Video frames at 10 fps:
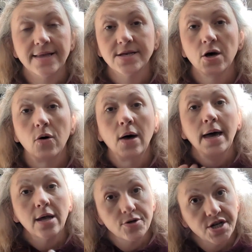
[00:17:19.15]
So
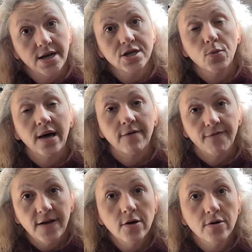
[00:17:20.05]
it'll change the way it
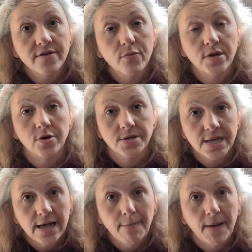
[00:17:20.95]
feels when you're
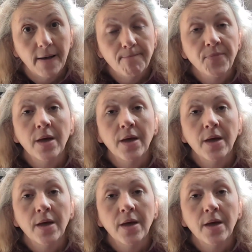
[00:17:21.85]
sleeping,